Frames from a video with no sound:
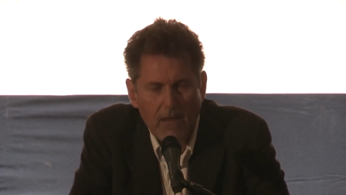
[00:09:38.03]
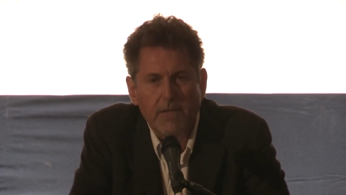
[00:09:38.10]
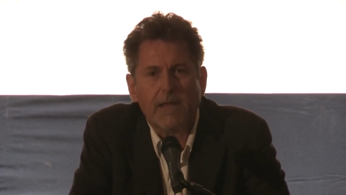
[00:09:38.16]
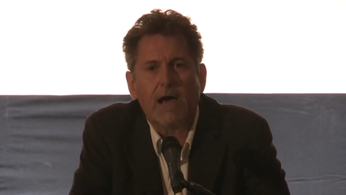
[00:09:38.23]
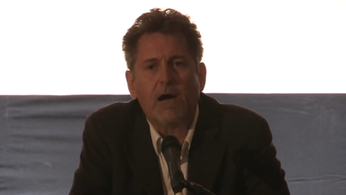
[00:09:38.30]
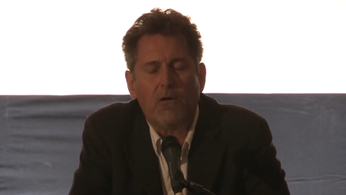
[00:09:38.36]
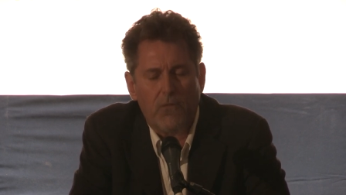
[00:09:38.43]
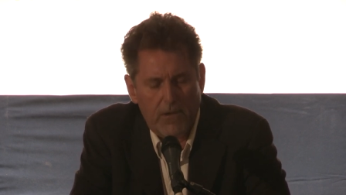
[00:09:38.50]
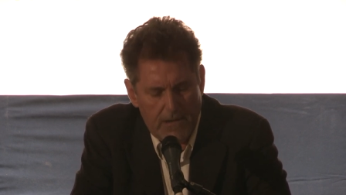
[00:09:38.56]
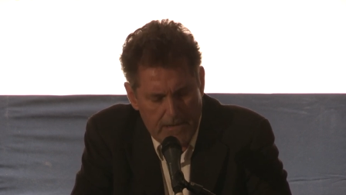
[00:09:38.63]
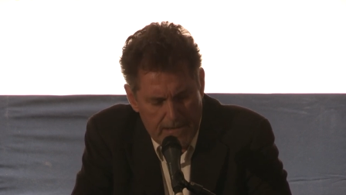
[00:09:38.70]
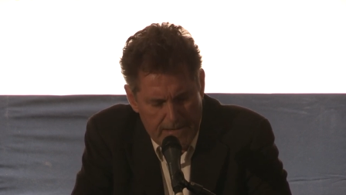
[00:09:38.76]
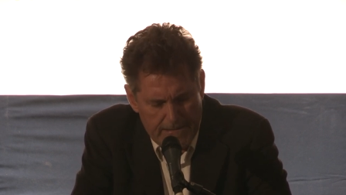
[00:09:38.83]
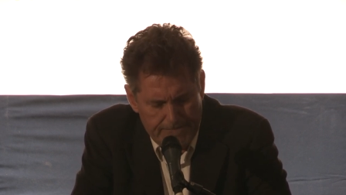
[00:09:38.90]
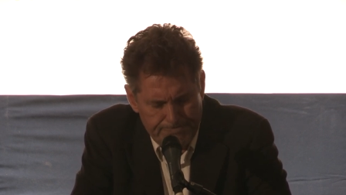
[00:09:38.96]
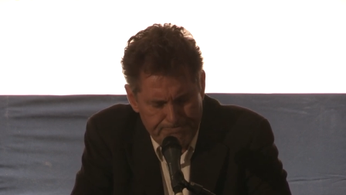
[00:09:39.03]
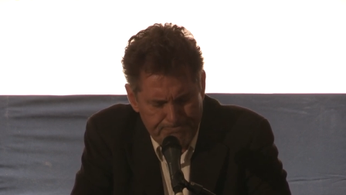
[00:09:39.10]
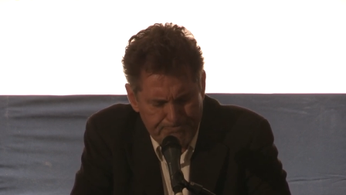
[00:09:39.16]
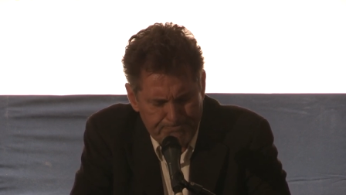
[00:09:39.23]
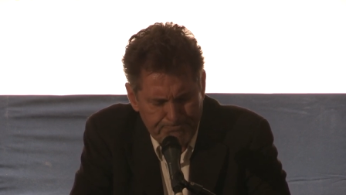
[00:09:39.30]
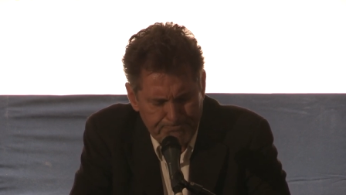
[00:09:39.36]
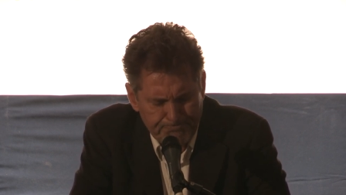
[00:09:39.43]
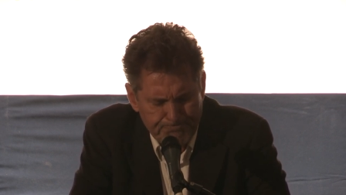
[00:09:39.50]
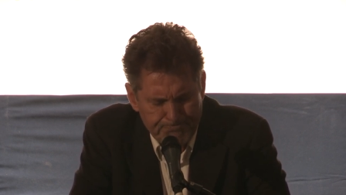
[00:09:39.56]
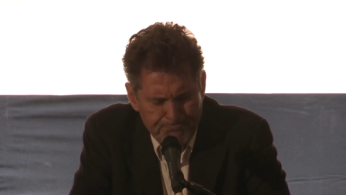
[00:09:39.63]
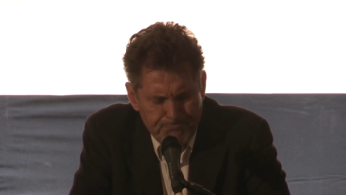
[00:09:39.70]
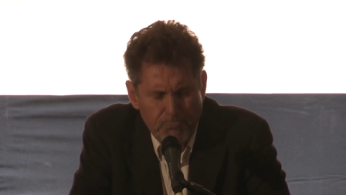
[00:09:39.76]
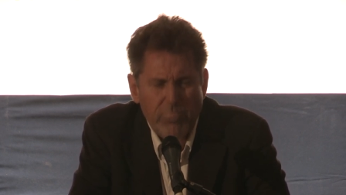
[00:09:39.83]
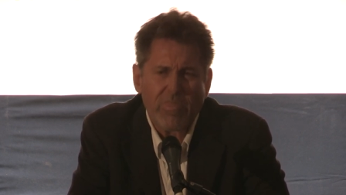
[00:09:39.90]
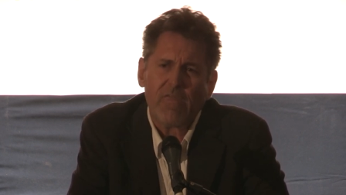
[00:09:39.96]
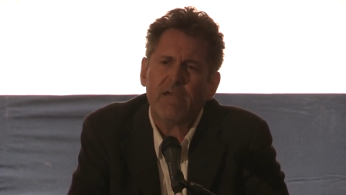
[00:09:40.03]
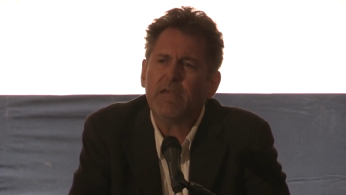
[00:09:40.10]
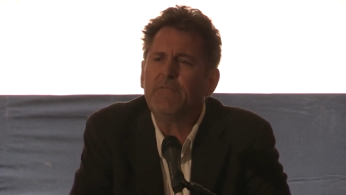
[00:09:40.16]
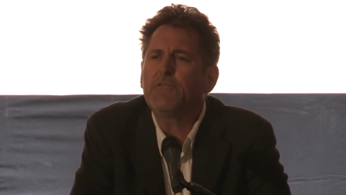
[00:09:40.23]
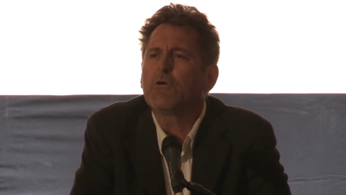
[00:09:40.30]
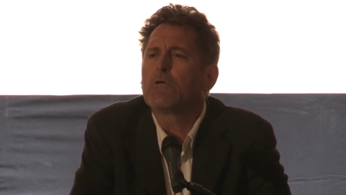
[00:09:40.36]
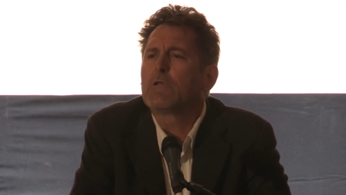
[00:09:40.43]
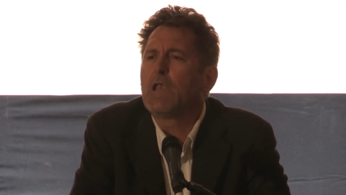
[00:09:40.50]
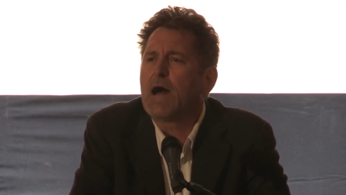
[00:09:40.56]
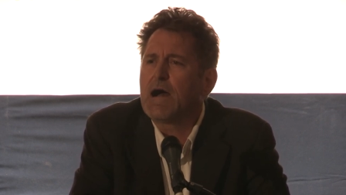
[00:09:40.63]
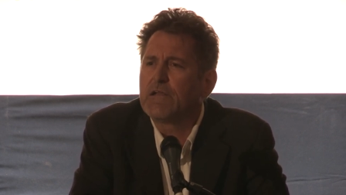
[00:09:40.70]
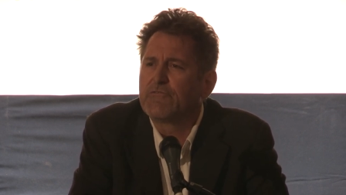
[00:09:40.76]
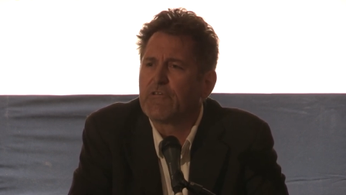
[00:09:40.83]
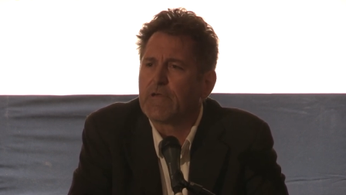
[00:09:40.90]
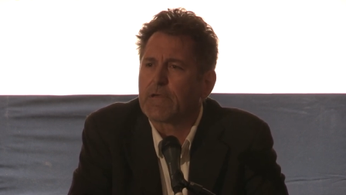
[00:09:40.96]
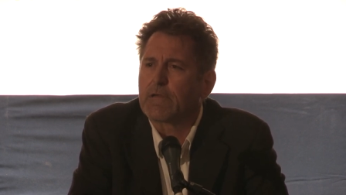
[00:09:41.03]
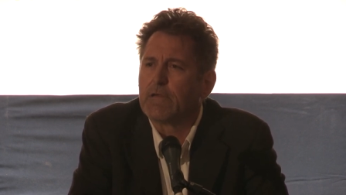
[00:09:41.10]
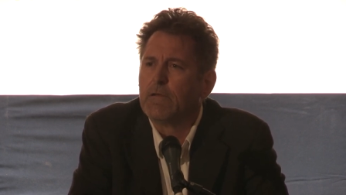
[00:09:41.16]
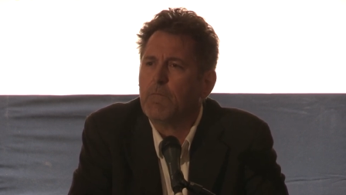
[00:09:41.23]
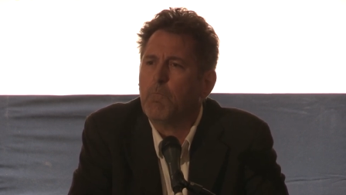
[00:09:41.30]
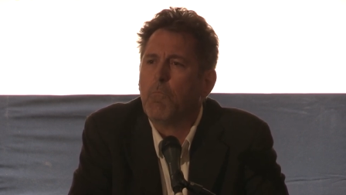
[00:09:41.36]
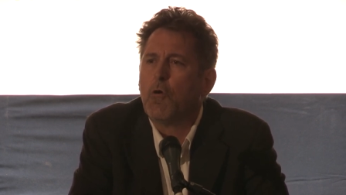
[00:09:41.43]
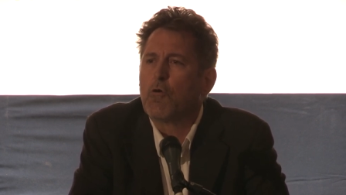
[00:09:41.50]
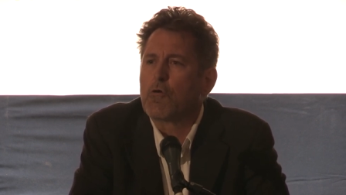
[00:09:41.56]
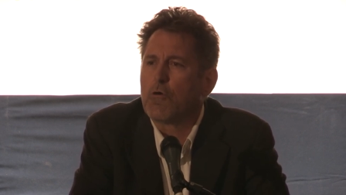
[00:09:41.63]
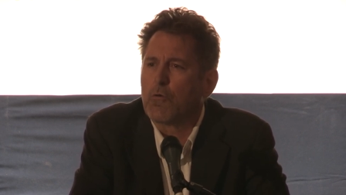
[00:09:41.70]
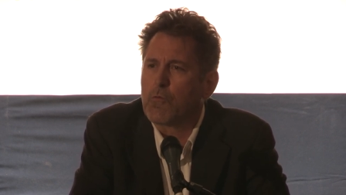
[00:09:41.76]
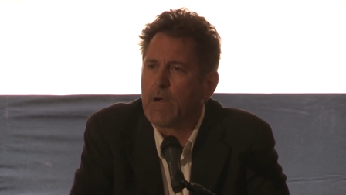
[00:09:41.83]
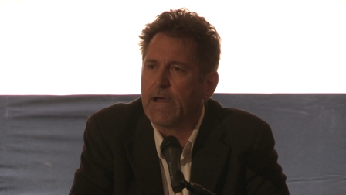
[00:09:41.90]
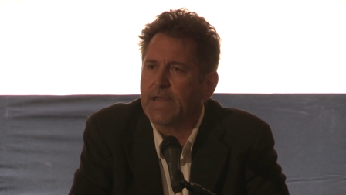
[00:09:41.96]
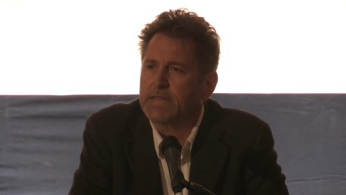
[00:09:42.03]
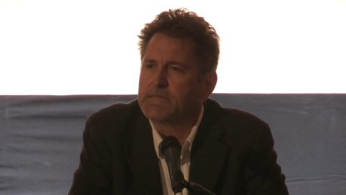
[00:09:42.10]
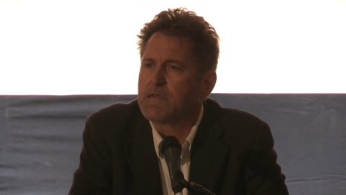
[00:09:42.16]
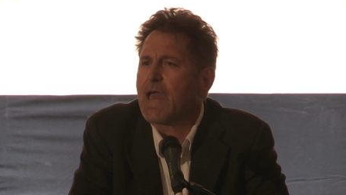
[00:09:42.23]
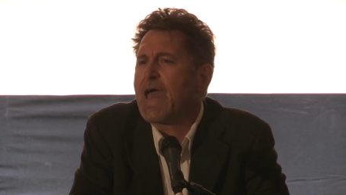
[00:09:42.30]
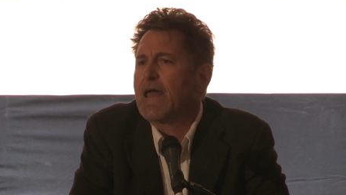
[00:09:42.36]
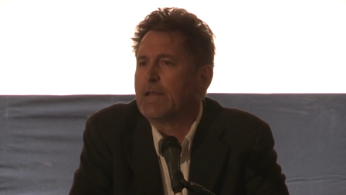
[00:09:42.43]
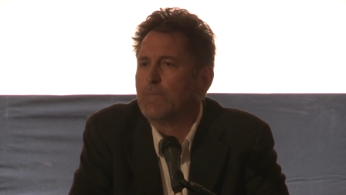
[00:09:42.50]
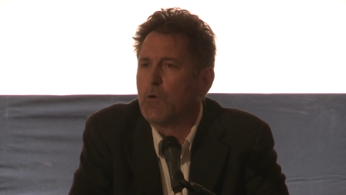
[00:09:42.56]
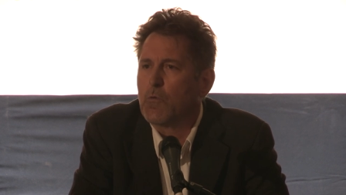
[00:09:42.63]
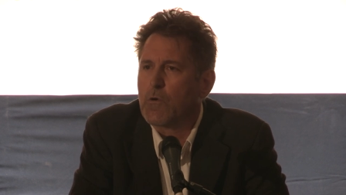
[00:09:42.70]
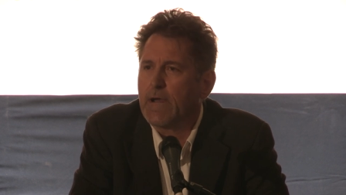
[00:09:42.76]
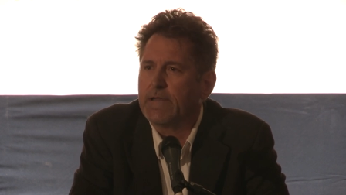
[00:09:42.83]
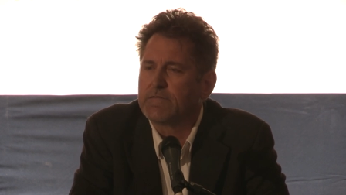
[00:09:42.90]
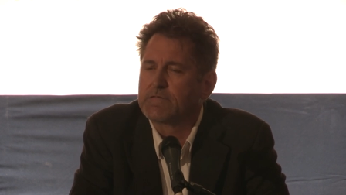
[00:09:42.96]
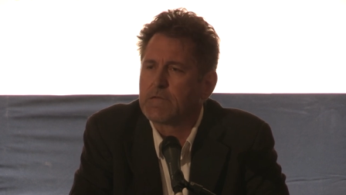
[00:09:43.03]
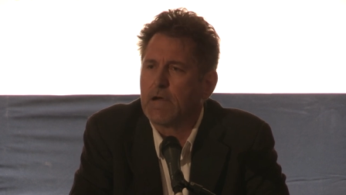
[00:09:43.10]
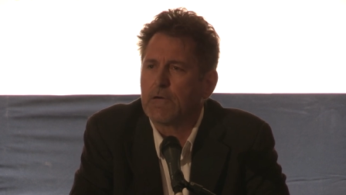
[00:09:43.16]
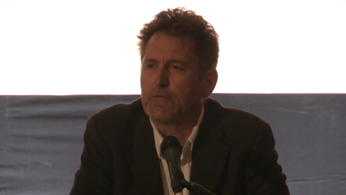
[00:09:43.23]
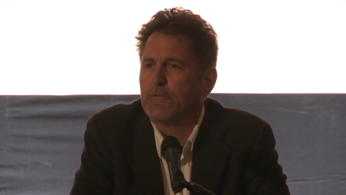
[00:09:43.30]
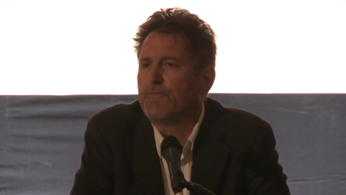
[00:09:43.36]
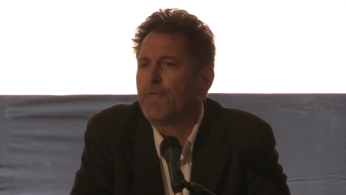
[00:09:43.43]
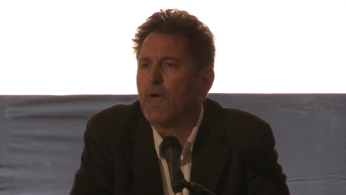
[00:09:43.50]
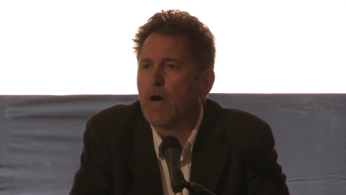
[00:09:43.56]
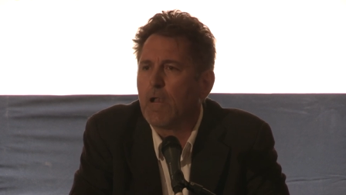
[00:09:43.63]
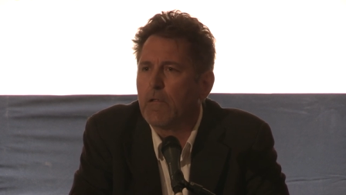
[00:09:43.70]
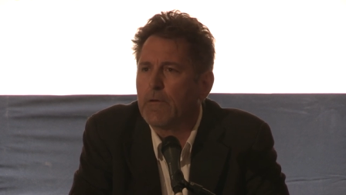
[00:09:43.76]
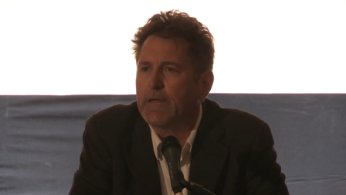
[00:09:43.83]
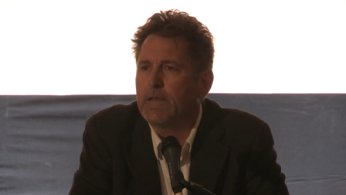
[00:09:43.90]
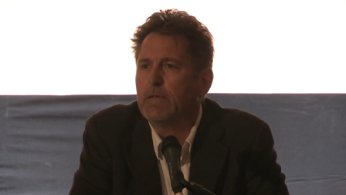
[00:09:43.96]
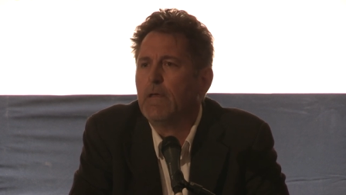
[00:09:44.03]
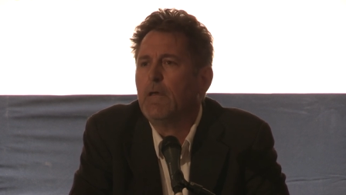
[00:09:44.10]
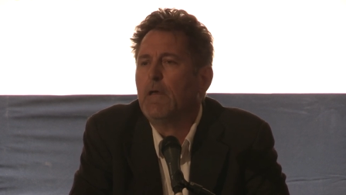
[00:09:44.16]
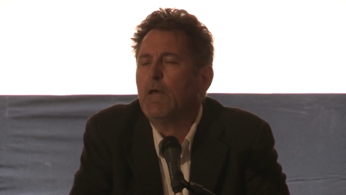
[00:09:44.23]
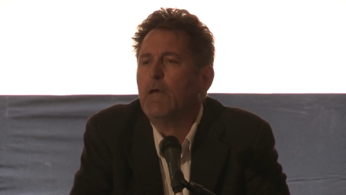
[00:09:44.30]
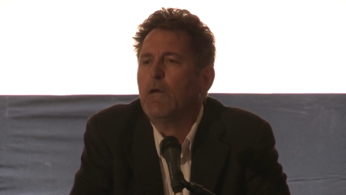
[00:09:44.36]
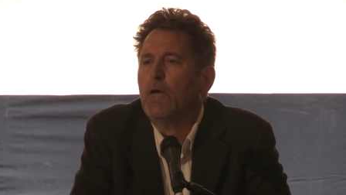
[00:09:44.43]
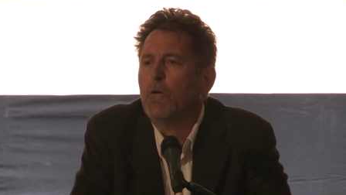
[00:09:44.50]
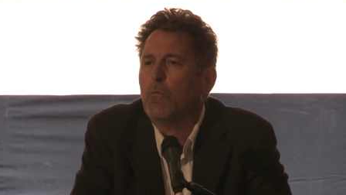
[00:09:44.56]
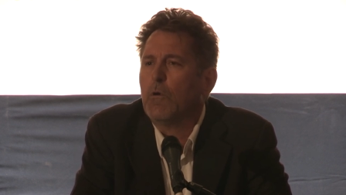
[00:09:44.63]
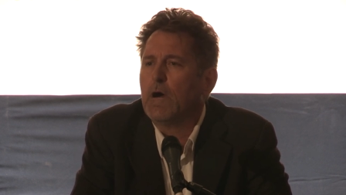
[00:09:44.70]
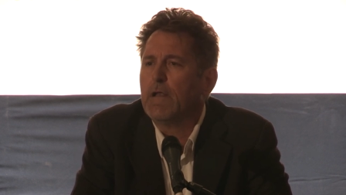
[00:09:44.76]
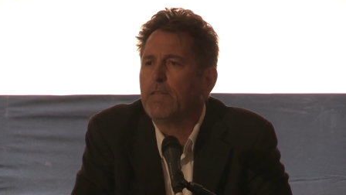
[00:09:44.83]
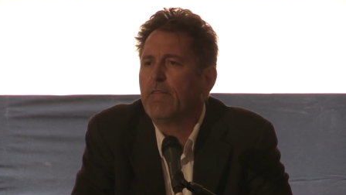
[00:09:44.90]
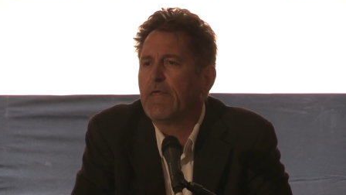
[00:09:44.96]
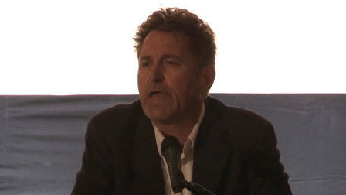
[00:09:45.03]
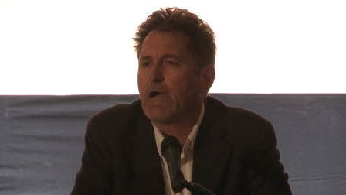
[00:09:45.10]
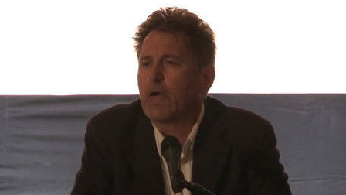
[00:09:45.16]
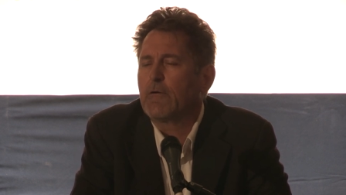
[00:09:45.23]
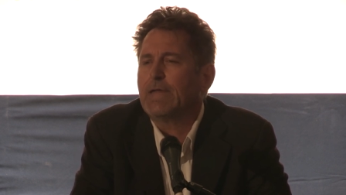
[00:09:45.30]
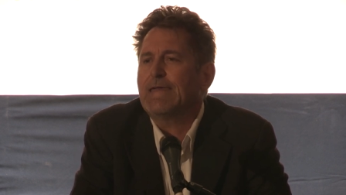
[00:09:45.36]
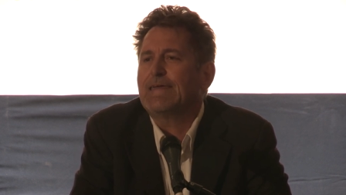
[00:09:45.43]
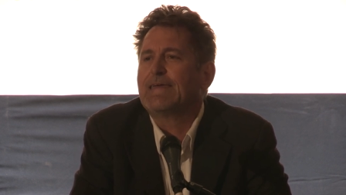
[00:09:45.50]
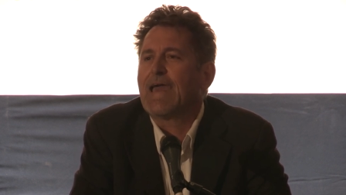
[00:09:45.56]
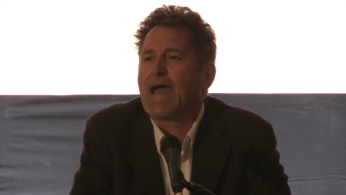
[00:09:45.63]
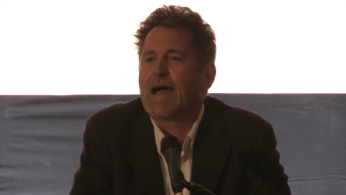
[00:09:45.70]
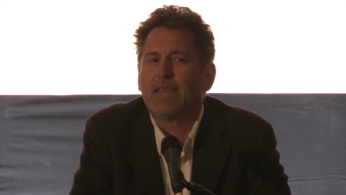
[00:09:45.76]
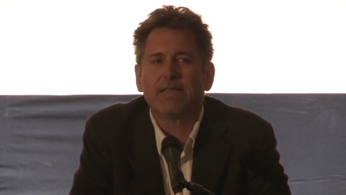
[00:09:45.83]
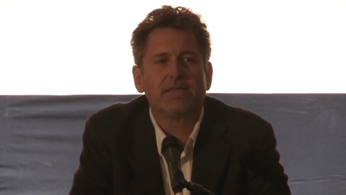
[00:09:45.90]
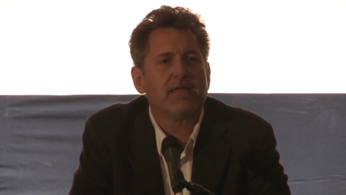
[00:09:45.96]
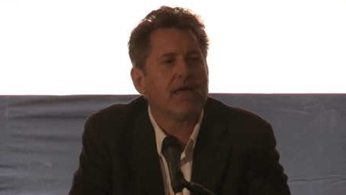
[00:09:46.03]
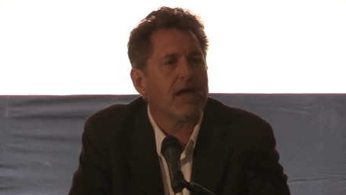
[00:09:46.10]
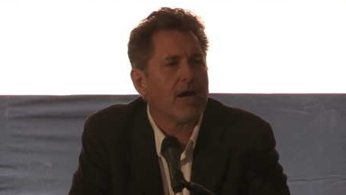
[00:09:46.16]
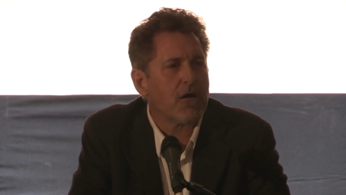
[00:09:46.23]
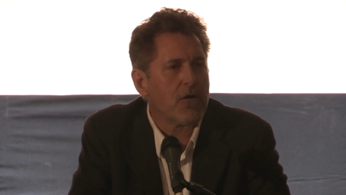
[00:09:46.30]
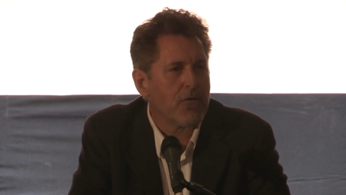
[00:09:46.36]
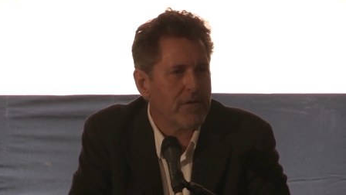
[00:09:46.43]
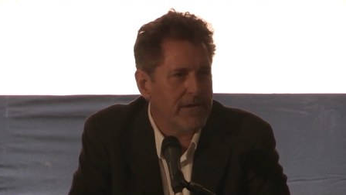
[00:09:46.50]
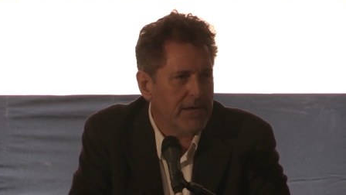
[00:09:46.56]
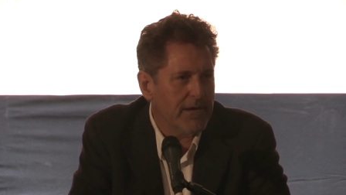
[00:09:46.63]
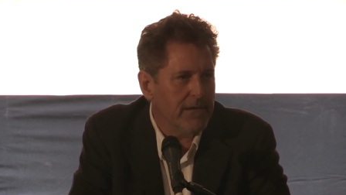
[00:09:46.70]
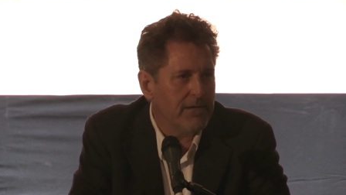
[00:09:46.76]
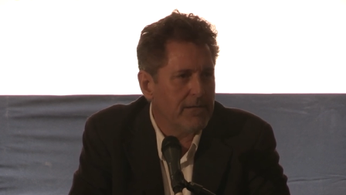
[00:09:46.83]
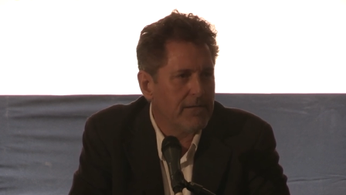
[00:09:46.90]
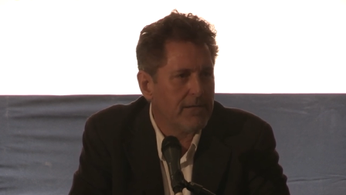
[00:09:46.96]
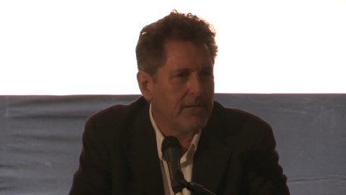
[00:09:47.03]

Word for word: Now, um, in their logic, moral rights, animal rights are the following. One, they are egalitarian.